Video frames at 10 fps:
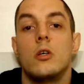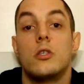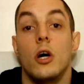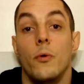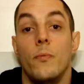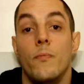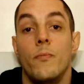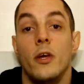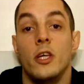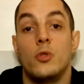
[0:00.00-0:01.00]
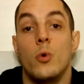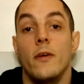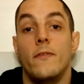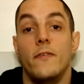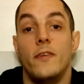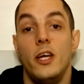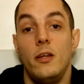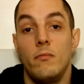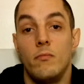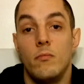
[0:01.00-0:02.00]
So, it's
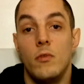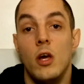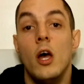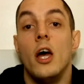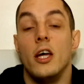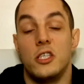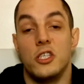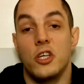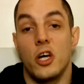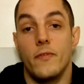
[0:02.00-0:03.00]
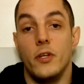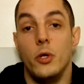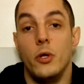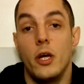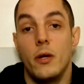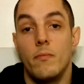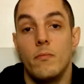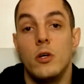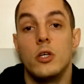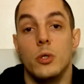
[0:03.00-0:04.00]
2015, it's the start of a new year,
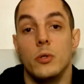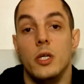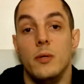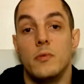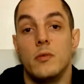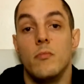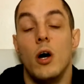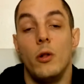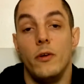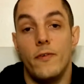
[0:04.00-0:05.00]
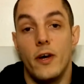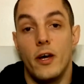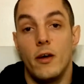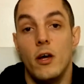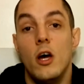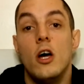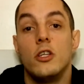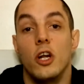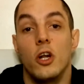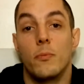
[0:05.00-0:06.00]
so it seems only fair
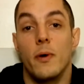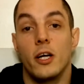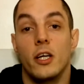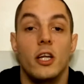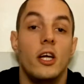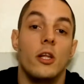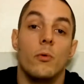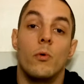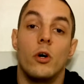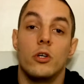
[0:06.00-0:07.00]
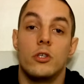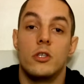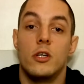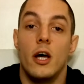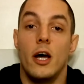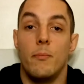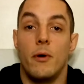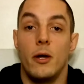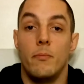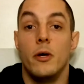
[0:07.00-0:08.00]
to look back at the year that was and
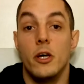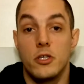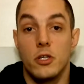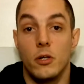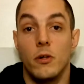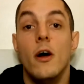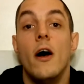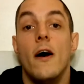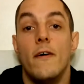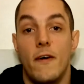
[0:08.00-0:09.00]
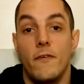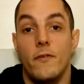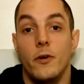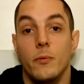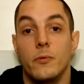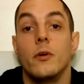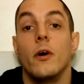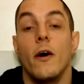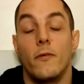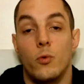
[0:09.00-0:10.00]
my personal favourite films
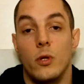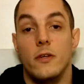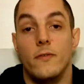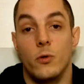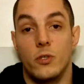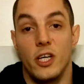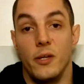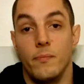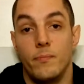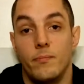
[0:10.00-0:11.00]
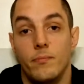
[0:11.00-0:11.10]
of 2014.